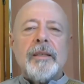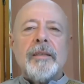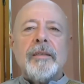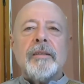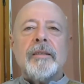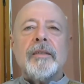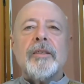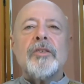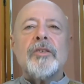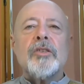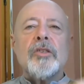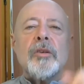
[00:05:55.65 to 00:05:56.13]

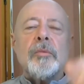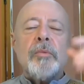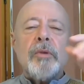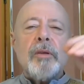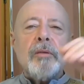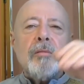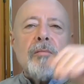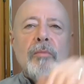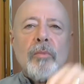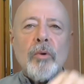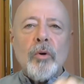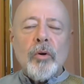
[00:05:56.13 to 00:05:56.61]
There's
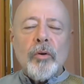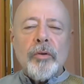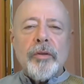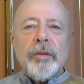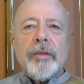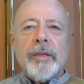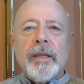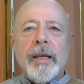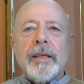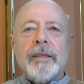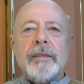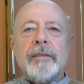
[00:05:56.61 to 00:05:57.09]
something more
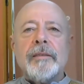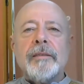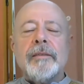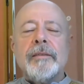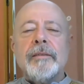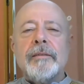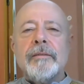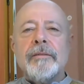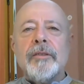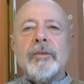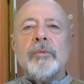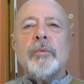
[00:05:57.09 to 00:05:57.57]
than that
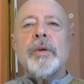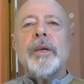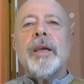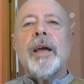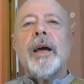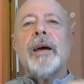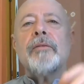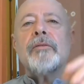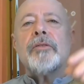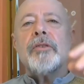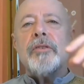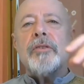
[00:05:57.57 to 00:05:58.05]
that we
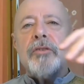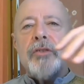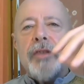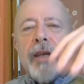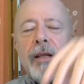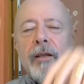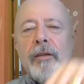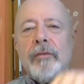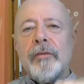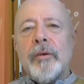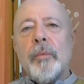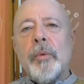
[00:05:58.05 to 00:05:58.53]
have to
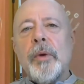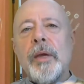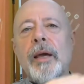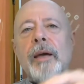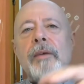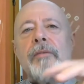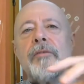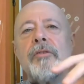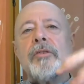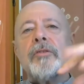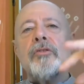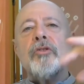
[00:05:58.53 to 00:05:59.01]
delve in, we
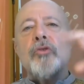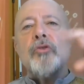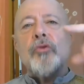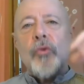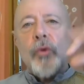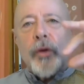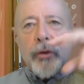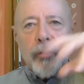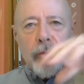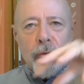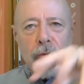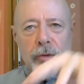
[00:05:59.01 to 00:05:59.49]
have to
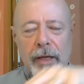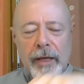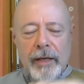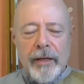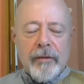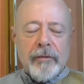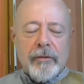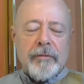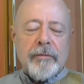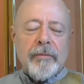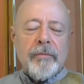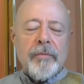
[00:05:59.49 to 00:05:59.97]
drill
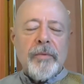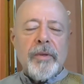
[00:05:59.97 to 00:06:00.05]
down